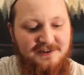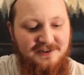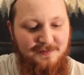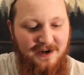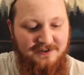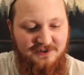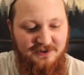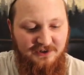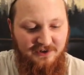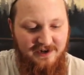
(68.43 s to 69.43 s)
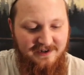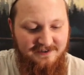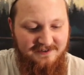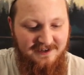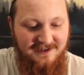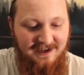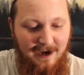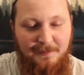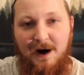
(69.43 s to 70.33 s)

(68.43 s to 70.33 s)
It's just about as good a grade as I'll